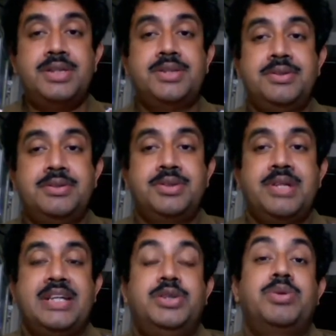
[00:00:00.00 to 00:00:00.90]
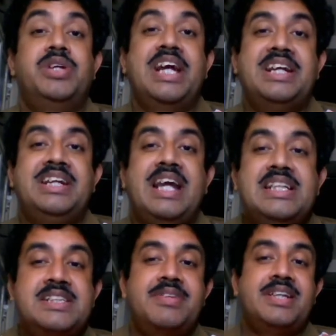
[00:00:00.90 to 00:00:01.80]
to get dodecanian
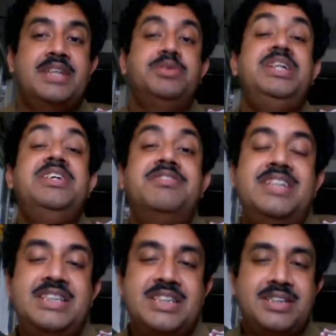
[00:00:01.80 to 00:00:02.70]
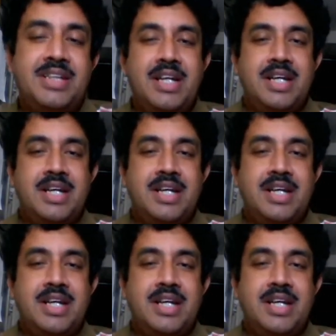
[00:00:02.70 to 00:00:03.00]
algebra that we invented.